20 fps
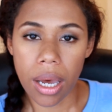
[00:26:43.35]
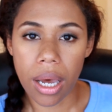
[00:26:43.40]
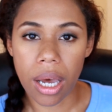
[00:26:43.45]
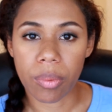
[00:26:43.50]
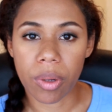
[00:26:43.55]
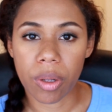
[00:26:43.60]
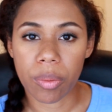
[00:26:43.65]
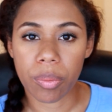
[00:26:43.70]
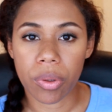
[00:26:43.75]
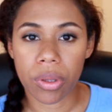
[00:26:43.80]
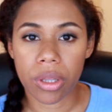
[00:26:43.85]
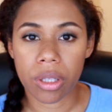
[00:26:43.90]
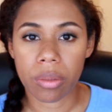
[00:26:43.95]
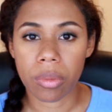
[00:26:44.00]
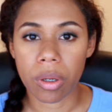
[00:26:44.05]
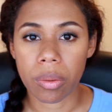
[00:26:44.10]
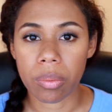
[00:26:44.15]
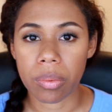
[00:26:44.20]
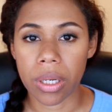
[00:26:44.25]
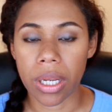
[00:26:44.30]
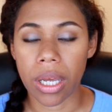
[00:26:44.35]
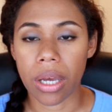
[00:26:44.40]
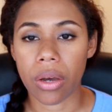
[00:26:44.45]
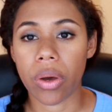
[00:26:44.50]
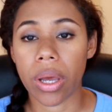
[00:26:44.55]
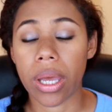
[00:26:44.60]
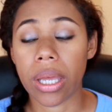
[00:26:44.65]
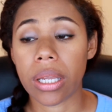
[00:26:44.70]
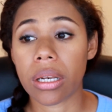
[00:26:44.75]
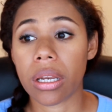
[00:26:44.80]
I'll put them up
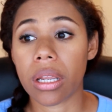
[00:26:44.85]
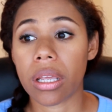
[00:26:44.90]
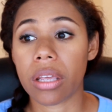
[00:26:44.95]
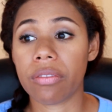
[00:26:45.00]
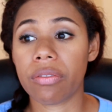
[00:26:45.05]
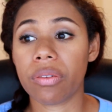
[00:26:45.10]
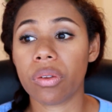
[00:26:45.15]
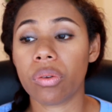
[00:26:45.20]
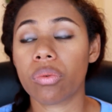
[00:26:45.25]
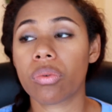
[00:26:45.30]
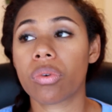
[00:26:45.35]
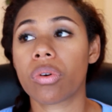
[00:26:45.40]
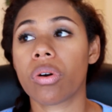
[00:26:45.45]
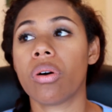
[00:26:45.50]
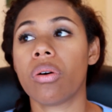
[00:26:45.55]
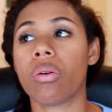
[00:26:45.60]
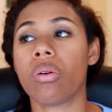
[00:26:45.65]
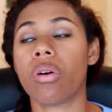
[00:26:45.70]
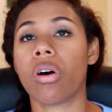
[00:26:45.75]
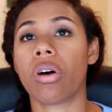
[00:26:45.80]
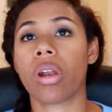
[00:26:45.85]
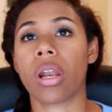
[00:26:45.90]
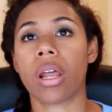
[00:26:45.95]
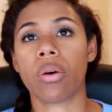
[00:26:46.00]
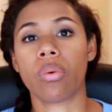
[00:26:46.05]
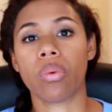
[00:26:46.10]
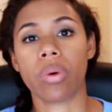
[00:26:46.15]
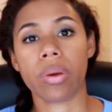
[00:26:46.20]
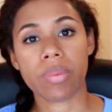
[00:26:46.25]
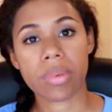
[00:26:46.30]
now. And if you go on
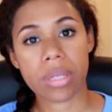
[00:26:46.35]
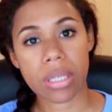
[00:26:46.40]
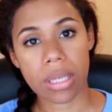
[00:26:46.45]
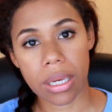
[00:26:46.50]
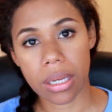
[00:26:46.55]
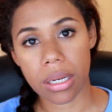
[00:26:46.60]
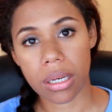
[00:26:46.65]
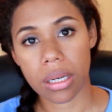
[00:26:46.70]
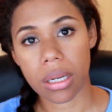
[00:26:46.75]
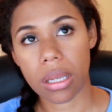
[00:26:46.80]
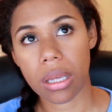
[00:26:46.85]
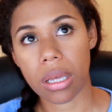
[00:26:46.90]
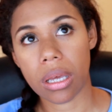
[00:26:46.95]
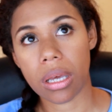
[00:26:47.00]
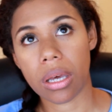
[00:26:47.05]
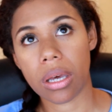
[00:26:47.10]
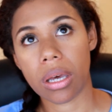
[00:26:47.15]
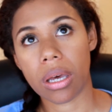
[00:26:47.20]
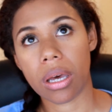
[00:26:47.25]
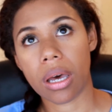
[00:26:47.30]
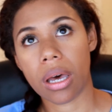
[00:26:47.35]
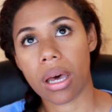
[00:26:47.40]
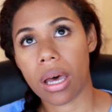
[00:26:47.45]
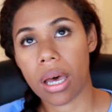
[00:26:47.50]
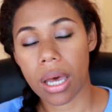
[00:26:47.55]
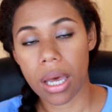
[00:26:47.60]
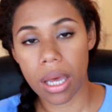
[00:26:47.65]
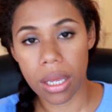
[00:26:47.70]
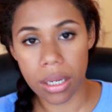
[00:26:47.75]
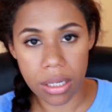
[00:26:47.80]
our website,
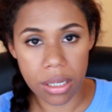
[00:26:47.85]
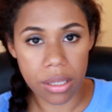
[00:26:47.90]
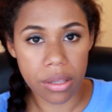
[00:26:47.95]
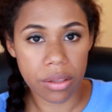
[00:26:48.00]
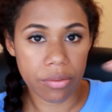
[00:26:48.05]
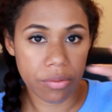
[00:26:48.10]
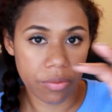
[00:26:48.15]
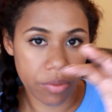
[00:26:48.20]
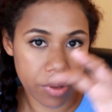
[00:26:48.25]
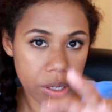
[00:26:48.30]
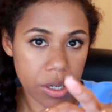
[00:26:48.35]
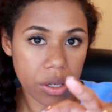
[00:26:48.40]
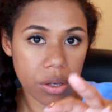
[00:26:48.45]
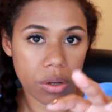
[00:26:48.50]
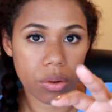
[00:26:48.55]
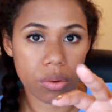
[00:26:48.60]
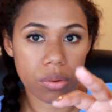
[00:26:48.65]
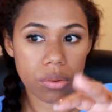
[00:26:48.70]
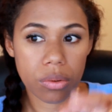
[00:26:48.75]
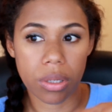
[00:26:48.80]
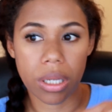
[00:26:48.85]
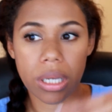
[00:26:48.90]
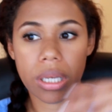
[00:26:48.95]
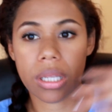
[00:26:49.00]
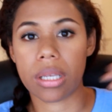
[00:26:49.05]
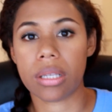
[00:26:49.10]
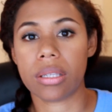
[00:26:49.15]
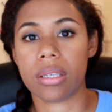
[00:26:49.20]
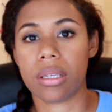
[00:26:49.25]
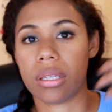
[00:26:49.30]
under the video,
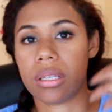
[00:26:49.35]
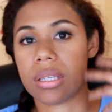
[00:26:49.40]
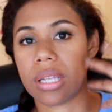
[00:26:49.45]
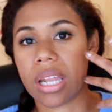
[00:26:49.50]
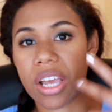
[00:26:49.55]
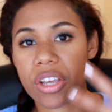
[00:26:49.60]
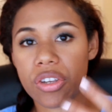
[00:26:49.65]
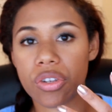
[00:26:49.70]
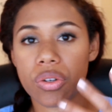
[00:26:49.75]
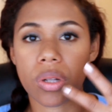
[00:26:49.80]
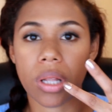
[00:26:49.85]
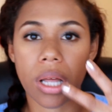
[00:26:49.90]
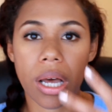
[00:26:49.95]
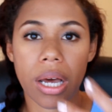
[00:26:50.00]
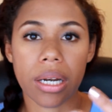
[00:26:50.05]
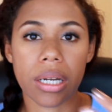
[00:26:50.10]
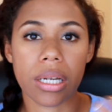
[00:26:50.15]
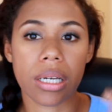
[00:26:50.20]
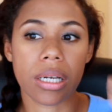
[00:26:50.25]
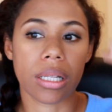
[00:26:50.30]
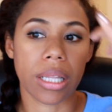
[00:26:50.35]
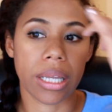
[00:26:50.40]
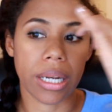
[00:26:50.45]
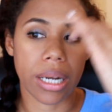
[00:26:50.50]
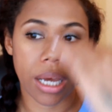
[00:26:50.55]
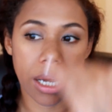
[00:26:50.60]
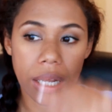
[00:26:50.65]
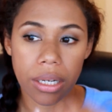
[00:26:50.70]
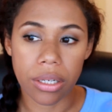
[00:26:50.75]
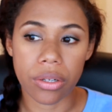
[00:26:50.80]
like it's an actual article,
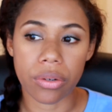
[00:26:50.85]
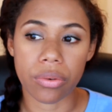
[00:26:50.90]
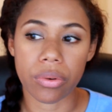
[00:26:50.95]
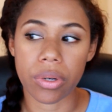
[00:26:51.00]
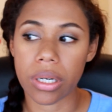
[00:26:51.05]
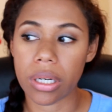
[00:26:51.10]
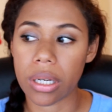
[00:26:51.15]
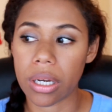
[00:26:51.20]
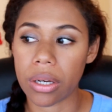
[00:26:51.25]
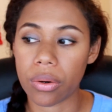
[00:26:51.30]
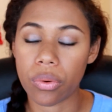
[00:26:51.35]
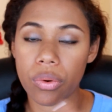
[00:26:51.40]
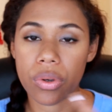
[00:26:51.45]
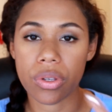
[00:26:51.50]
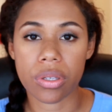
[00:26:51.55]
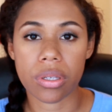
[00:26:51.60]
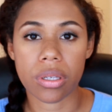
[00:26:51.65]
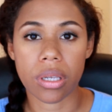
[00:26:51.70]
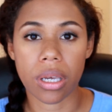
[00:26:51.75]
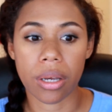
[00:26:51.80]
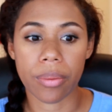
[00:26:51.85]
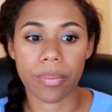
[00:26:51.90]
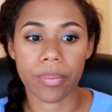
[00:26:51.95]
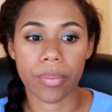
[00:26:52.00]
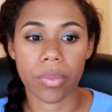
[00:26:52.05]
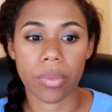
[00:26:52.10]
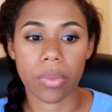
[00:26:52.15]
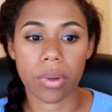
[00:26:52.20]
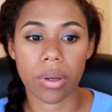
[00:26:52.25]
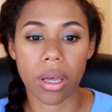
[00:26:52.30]
and under it I always
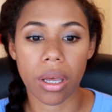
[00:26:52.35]
I'm